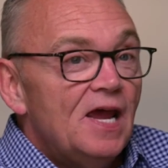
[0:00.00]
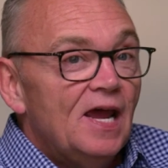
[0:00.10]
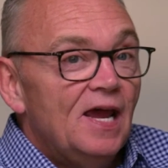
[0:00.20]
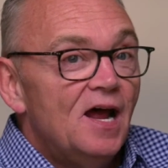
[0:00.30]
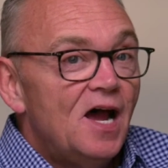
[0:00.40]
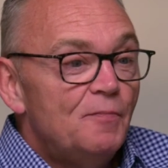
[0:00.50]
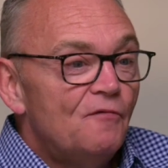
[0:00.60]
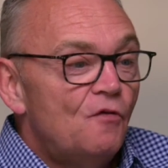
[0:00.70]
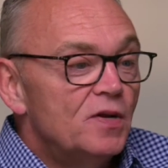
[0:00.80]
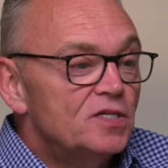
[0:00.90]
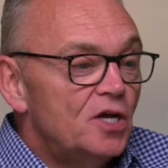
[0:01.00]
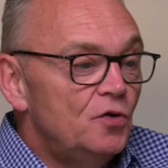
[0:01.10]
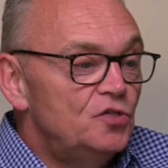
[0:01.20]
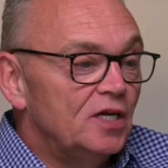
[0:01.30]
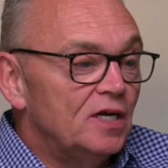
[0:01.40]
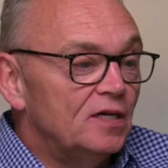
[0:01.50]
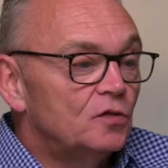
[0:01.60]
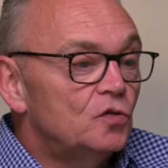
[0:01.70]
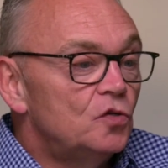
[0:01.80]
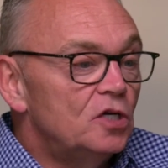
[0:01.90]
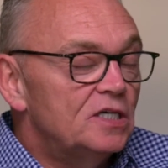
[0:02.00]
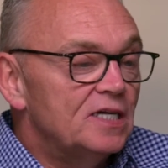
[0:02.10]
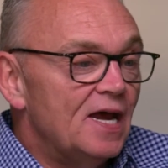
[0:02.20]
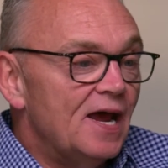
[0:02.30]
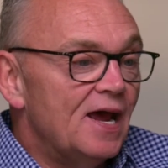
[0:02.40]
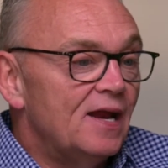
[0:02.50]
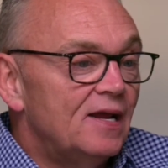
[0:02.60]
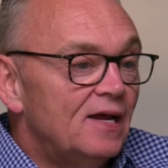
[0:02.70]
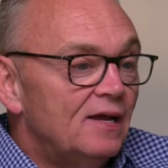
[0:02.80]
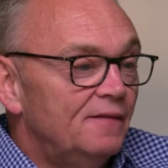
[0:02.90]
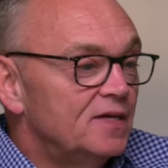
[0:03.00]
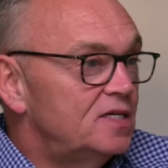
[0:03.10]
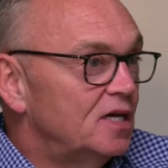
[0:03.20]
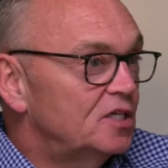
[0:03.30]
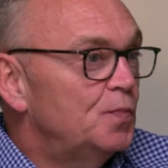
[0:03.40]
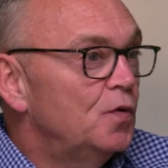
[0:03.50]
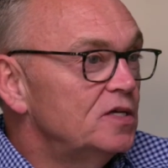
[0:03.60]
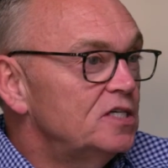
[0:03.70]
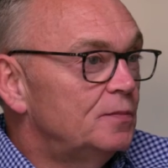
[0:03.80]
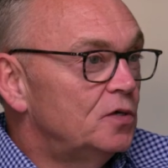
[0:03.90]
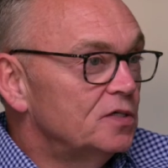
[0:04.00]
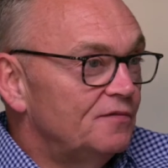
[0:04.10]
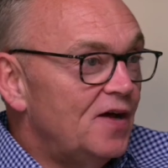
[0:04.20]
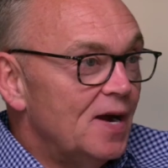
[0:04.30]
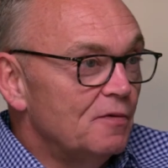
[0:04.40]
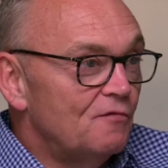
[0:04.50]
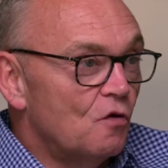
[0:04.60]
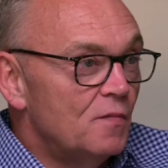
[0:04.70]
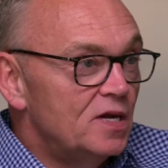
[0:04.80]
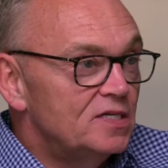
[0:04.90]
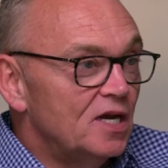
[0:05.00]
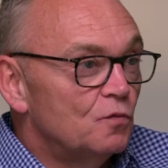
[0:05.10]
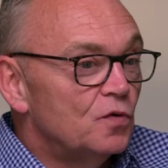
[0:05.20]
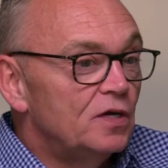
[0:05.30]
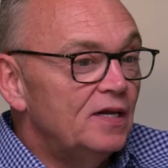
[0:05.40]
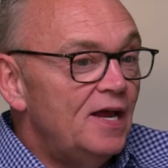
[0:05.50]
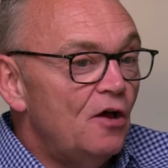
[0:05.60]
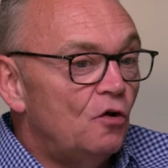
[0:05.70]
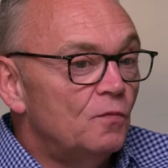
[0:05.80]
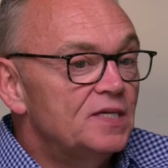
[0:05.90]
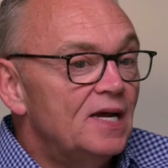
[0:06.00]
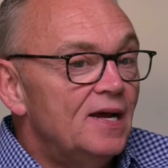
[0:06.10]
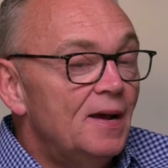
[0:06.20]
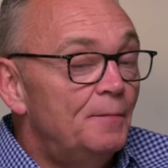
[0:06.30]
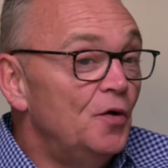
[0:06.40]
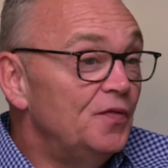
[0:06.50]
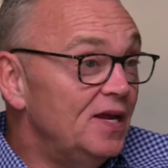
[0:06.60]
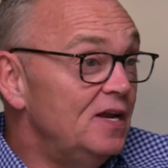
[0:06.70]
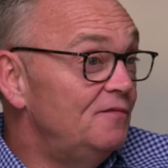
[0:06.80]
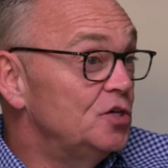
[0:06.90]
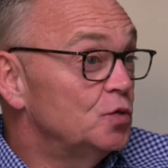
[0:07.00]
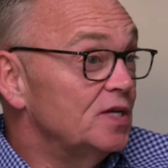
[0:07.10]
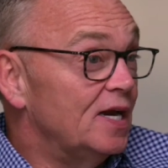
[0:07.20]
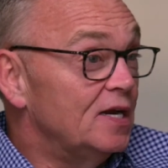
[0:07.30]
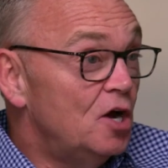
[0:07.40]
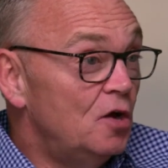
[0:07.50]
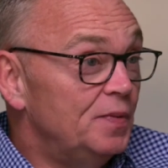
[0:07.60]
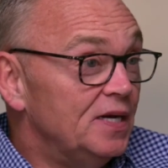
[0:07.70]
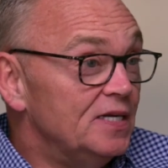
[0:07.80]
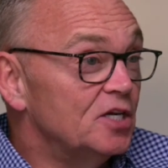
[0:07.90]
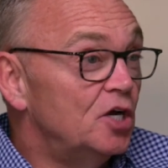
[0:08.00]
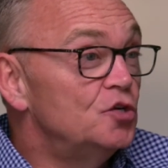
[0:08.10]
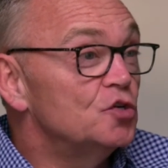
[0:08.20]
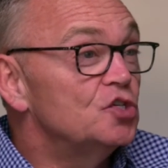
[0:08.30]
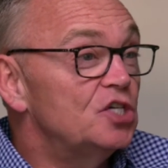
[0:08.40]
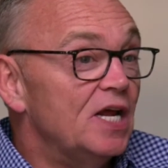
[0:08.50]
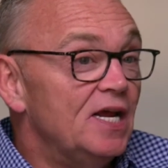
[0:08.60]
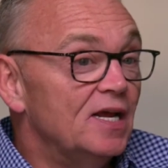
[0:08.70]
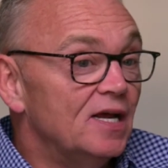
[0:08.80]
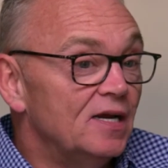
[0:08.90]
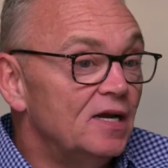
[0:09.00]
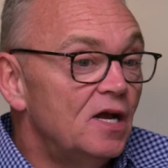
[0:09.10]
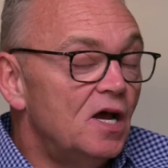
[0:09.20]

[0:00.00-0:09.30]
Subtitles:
And high performance coaching looks at the 6 principles of high performance and really helps both individuals and companies understand